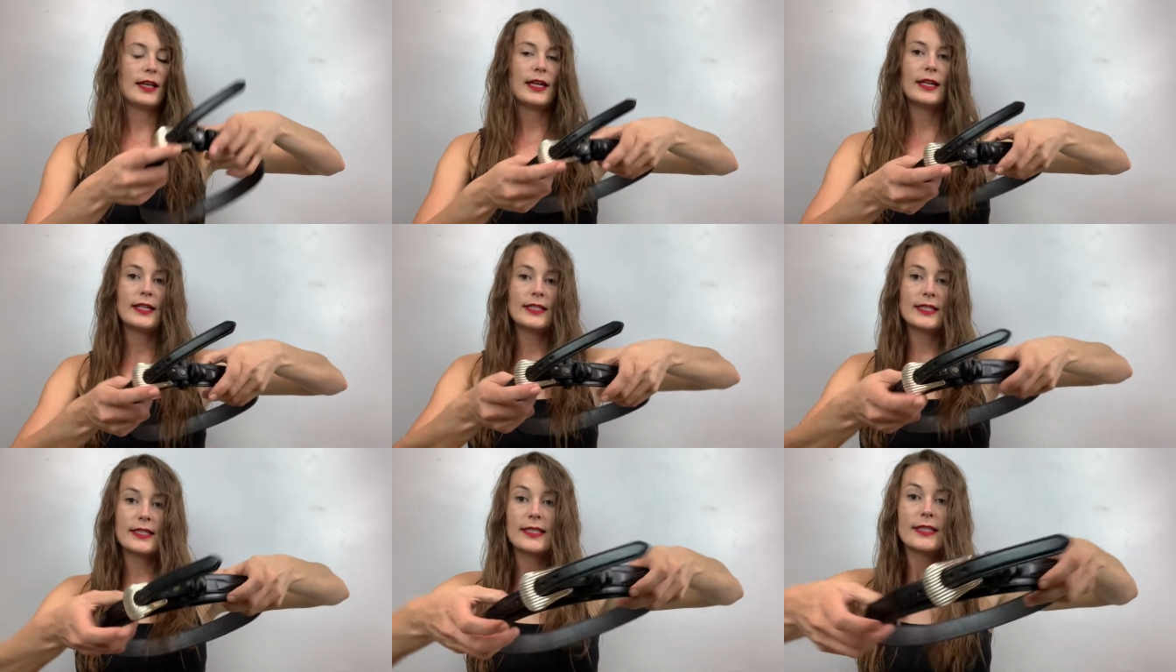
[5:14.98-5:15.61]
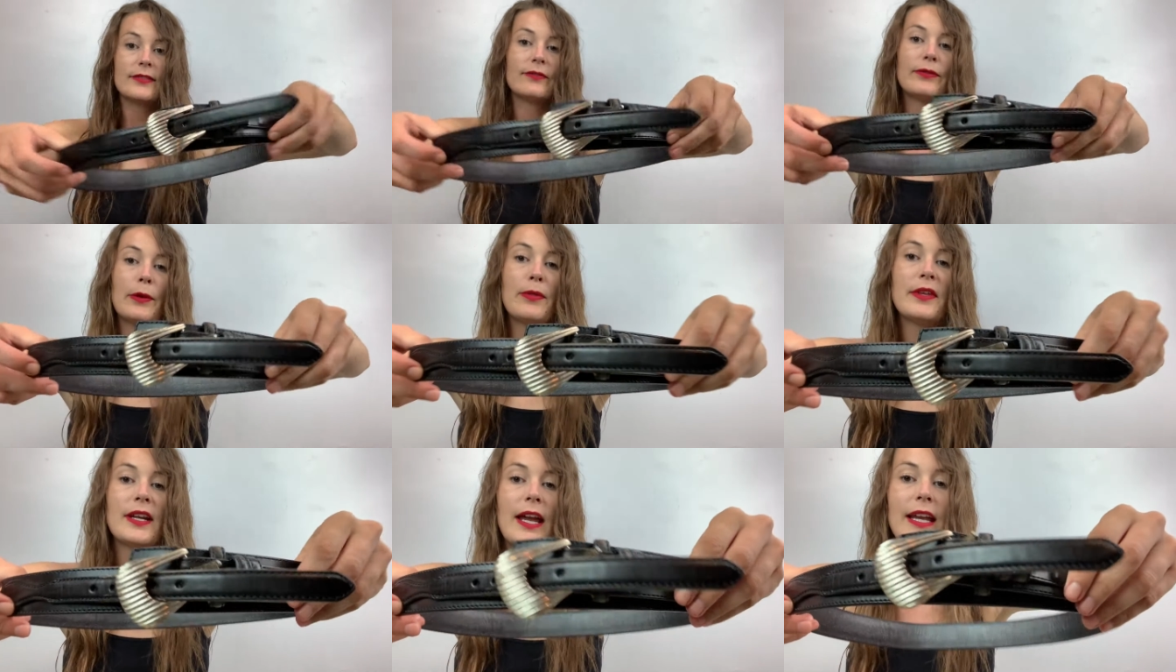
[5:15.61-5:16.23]
and it's
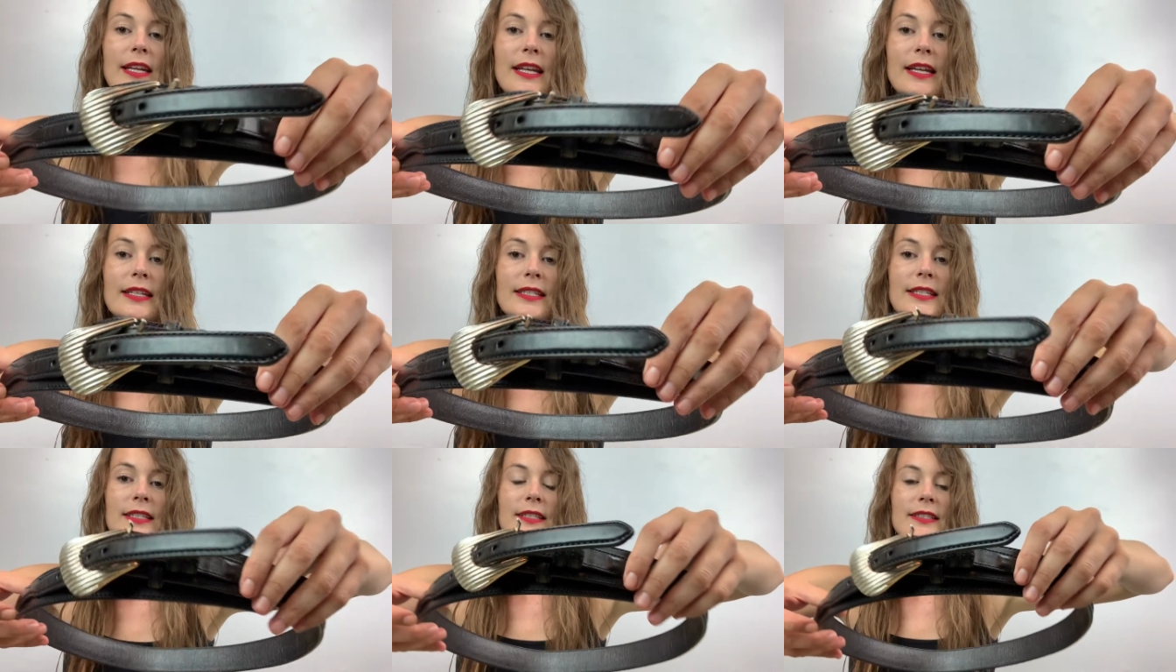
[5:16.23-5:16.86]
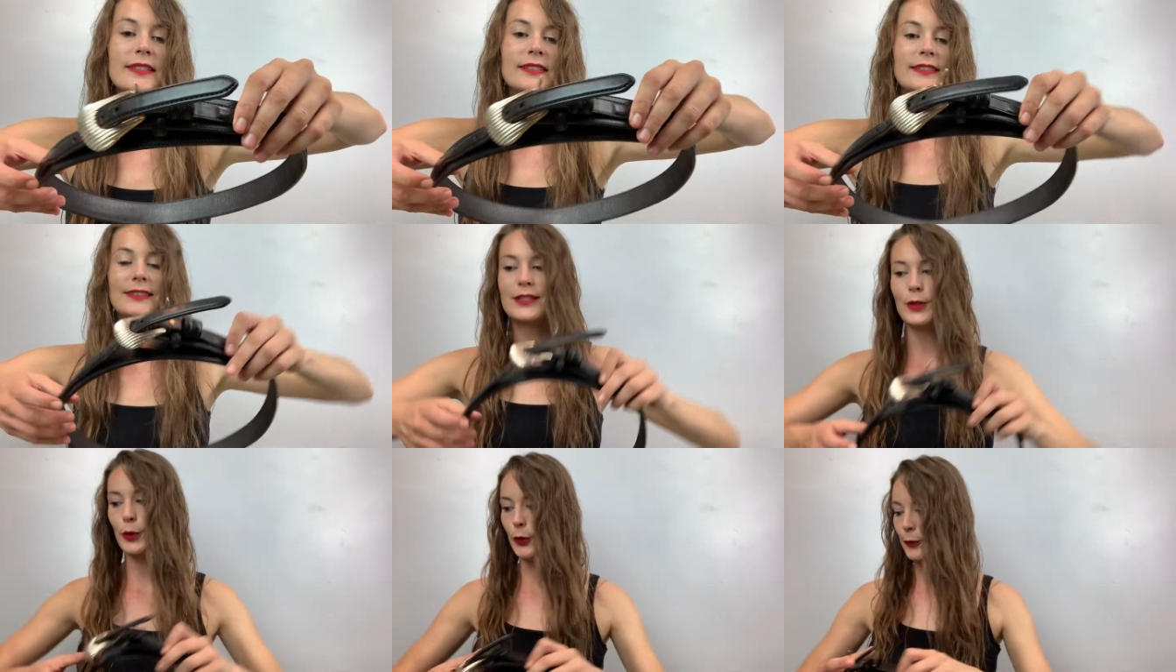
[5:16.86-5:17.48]
from the 90s
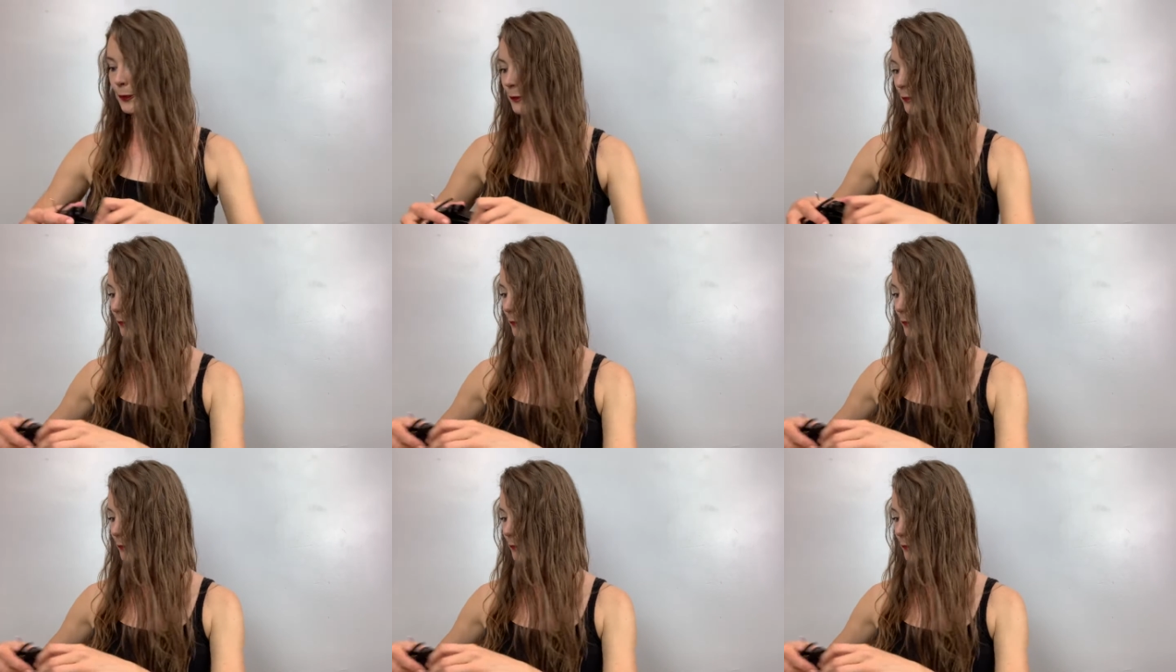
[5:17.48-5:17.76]
it's cool